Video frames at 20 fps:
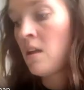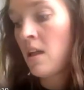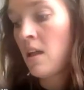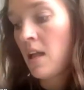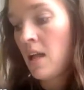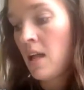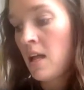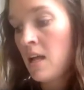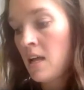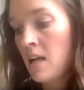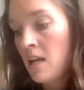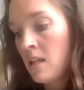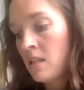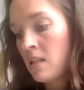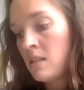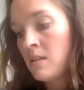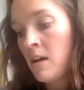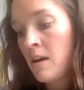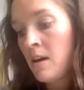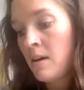And the
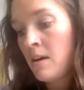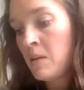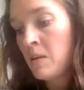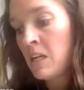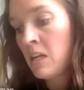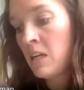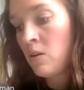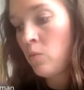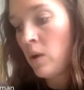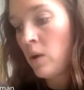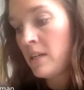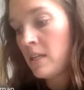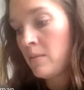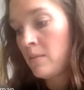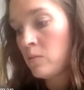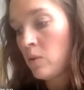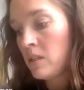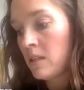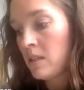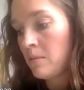denominator, 1
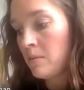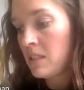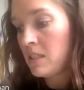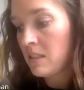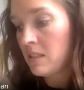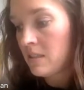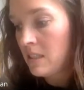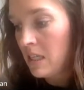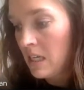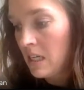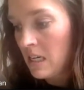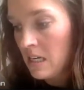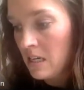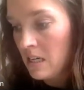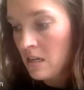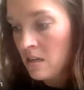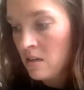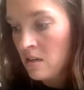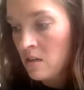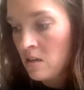times 1 times
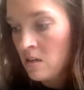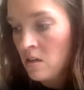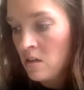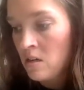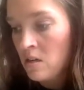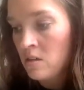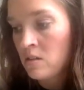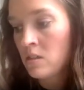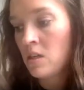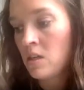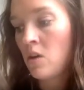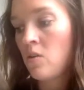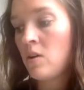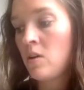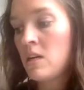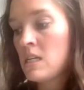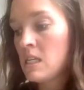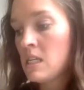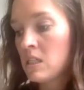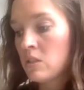16. So
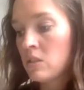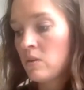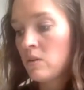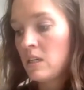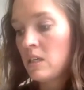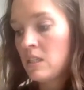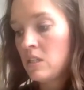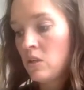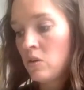he's going to